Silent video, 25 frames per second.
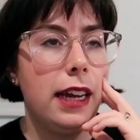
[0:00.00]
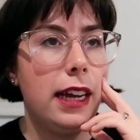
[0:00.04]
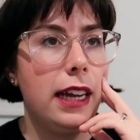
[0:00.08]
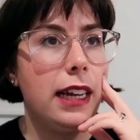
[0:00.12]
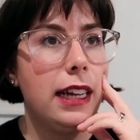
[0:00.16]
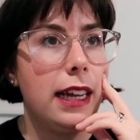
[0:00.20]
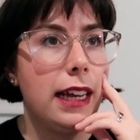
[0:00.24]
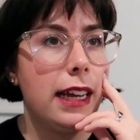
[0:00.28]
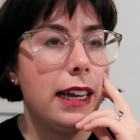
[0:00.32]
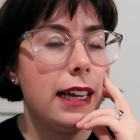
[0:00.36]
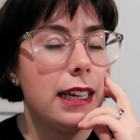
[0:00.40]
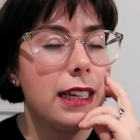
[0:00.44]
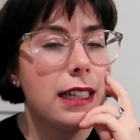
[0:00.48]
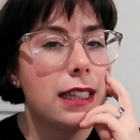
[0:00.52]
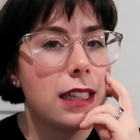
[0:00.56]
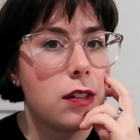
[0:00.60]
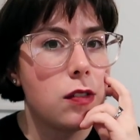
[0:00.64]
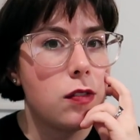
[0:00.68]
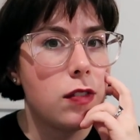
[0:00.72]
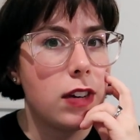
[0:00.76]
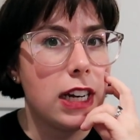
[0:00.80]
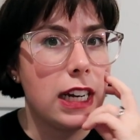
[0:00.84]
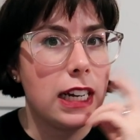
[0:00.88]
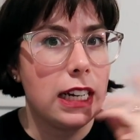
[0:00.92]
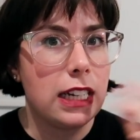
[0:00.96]
it is a
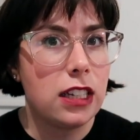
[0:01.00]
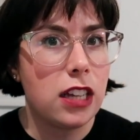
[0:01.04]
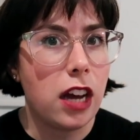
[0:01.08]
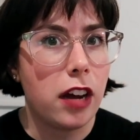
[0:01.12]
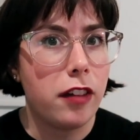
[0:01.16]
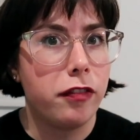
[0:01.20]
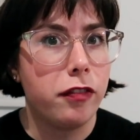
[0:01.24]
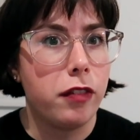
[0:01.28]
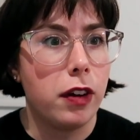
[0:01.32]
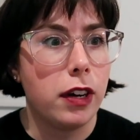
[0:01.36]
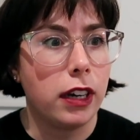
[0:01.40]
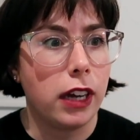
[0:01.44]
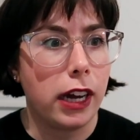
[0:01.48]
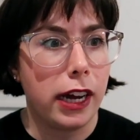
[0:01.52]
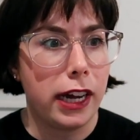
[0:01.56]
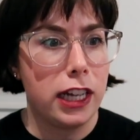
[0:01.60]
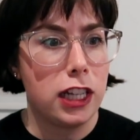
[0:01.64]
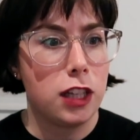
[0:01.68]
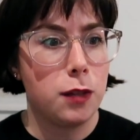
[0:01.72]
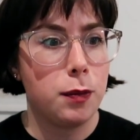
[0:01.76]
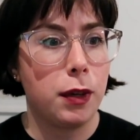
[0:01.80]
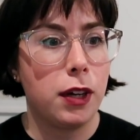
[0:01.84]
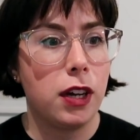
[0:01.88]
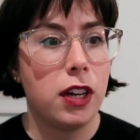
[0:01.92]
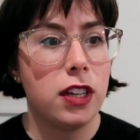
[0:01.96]
really tough one,
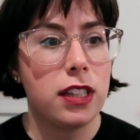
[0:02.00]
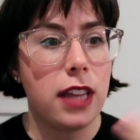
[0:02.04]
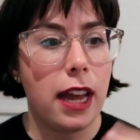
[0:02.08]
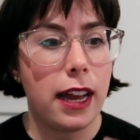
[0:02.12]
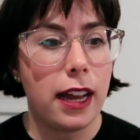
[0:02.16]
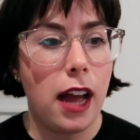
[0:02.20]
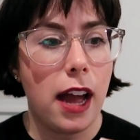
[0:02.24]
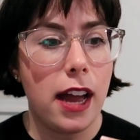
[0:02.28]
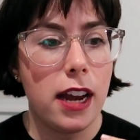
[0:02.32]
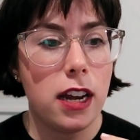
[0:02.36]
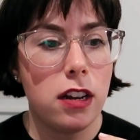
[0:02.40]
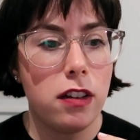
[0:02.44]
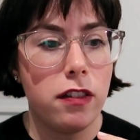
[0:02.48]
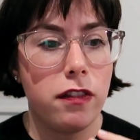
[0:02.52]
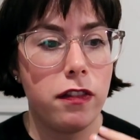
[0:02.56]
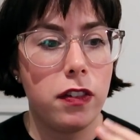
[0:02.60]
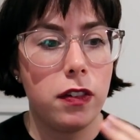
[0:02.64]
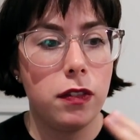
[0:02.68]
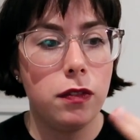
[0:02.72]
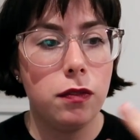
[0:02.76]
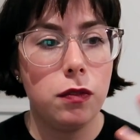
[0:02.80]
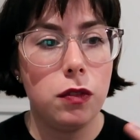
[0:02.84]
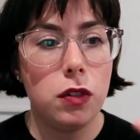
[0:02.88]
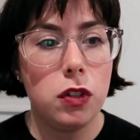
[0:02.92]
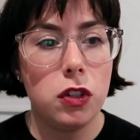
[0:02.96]
guys, because I kind of
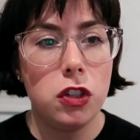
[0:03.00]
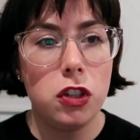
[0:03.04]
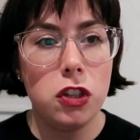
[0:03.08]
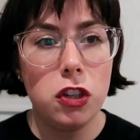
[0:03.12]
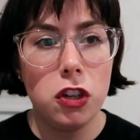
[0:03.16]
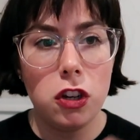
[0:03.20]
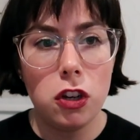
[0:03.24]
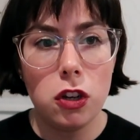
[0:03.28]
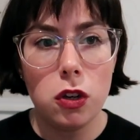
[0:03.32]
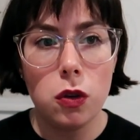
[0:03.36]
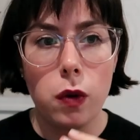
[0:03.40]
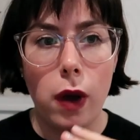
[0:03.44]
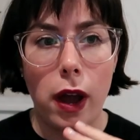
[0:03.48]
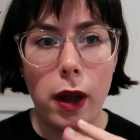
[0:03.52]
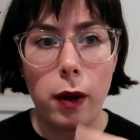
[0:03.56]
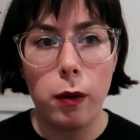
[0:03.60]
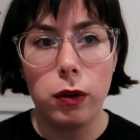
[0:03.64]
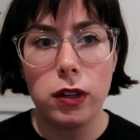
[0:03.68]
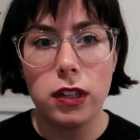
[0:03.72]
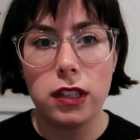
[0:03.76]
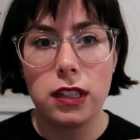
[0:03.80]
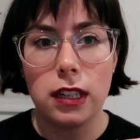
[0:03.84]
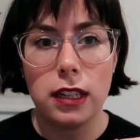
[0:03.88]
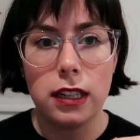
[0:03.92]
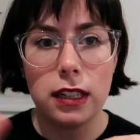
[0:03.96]
knew I
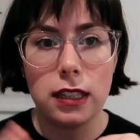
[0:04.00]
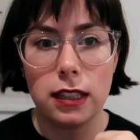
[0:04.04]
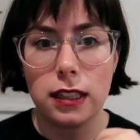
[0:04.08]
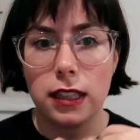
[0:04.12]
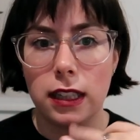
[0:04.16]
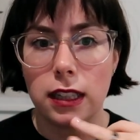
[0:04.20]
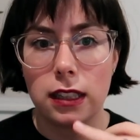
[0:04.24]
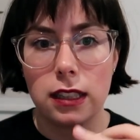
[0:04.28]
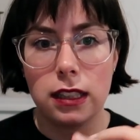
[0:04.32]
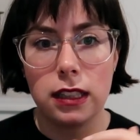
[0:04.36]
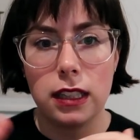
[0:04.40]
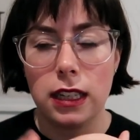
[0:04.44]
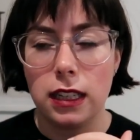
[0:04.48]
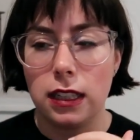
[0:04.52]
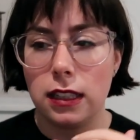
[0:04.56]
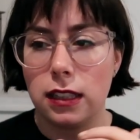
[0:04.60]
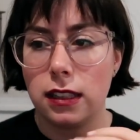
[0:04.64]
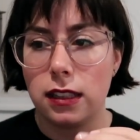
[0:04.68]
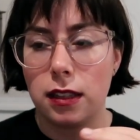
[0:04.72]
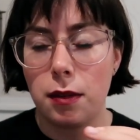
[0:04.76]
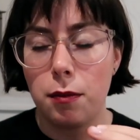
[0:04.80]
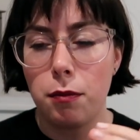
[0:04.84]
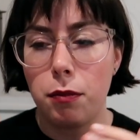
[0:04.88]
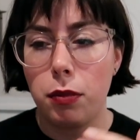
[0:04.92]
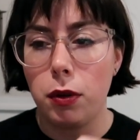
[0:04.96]
wanted a 60s
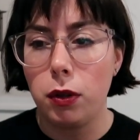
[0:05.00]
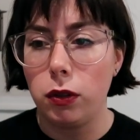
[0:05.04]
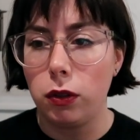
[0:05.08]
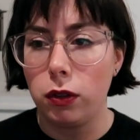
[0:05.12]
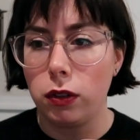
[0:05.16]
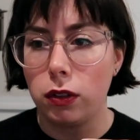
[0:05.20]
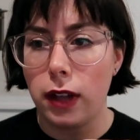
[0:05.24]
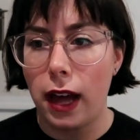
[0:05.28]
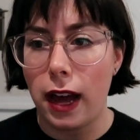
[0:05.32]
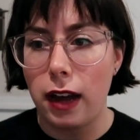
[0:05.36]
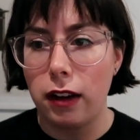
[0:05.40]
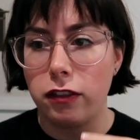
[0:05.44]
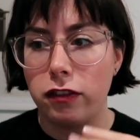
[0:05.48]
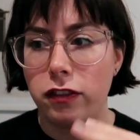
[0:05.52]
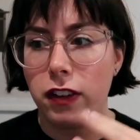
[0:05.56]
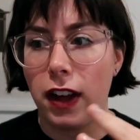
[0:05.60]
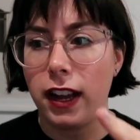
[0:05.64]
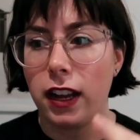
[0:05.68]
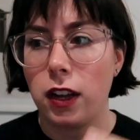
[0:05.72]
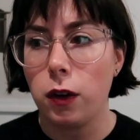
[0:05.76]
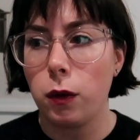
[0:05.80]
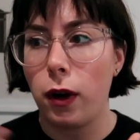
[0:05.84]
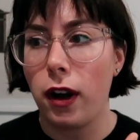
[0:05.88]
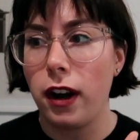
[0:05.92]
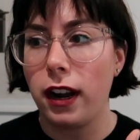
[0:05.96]
simple outfit I
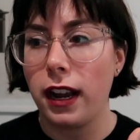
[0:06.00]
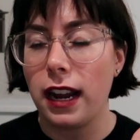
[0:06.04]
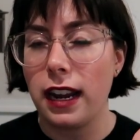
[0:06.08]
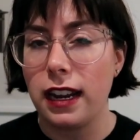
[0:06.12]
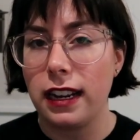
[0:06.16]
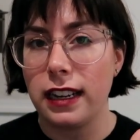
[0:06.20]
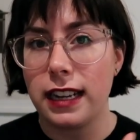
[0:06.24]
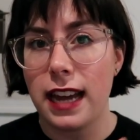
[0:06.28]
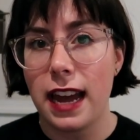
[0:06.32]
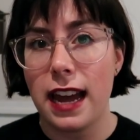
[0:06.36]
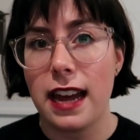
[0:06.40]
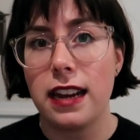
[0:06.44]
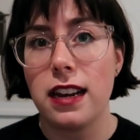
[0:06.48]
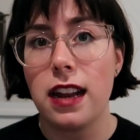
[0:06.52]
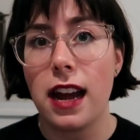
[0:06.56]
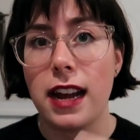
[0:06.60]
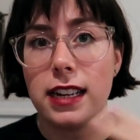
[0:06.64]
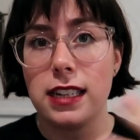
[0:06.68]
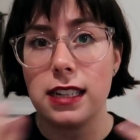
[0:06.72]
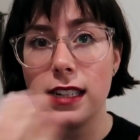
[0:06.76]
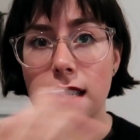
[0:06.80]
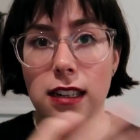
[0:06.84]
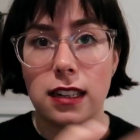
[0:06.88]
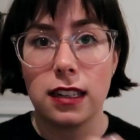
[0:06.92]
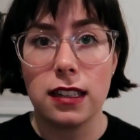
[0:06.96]
could wear again and again. I
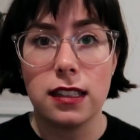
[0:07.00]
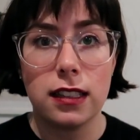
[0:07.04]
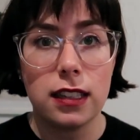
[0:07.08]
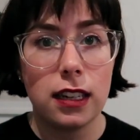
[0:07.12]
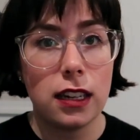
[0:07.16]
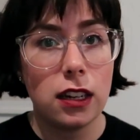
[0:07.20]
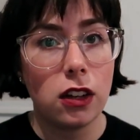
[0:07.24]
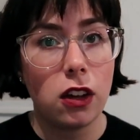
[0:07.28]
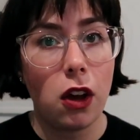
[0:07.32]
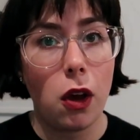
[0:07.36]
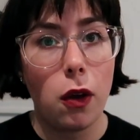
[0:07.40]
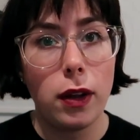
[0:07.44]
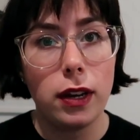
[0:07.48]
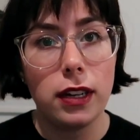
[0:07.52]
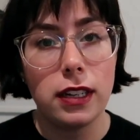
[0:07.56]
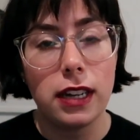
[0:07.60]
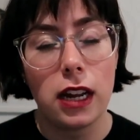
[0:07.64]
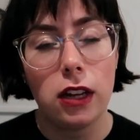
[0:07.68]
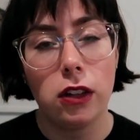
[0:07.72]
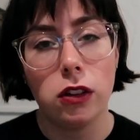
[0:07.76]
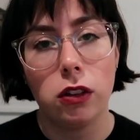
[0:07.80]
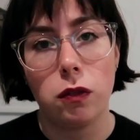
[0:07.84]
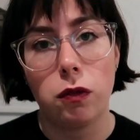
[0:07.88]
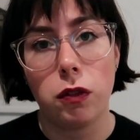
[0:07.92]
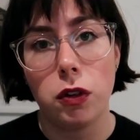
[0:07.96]
did consider going
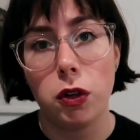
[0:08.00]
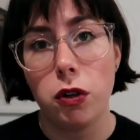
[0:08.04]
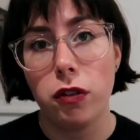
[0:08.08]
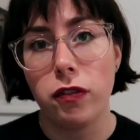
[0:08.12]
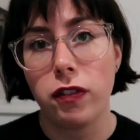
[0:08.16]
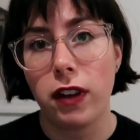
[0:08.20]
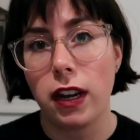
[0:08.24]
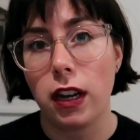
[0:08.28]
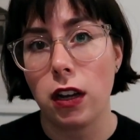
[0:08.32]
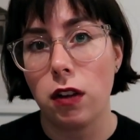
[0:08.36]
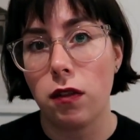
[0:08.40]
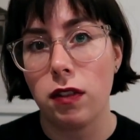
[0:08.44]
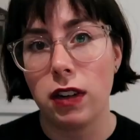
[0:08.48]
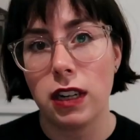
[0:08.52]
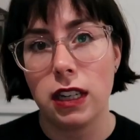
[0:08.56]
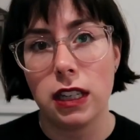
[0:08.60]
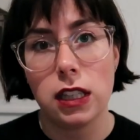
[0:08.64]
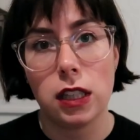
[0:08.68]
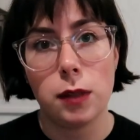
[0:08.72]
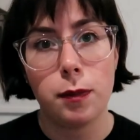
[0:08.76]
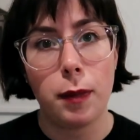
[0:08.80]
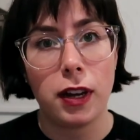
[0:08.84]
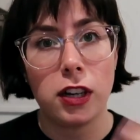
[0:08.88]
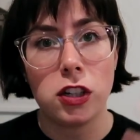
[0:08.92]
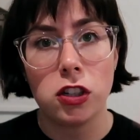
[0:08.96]
down the route of getting a really
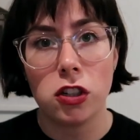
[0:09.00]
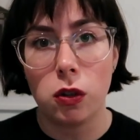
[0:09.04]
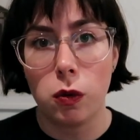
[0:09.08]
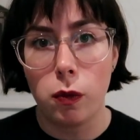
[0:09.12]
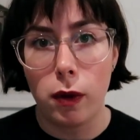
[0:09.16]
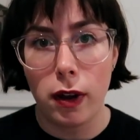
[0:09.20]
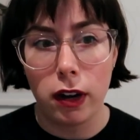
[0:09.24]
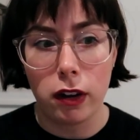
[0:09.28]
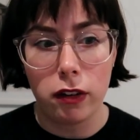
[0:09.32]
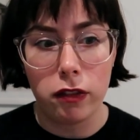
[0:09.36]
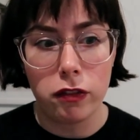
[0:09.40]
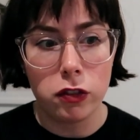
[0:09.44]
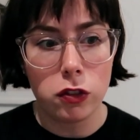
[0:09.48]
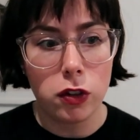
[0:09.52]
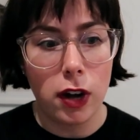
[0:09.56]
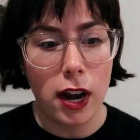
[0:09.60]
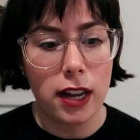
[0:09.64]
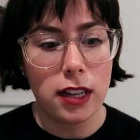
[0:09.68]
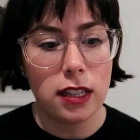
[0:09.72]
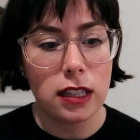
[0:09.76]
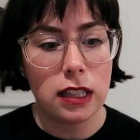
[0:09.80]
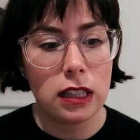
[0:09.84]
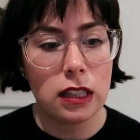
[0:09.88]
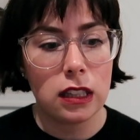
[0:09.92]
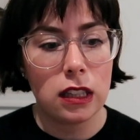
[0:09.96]
special one-off
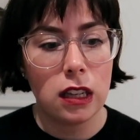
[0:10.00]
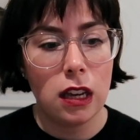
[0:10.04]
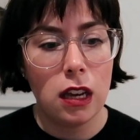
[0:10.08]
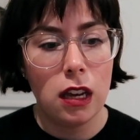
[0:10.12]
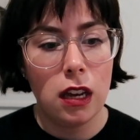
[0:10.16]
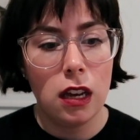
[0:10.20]
dress,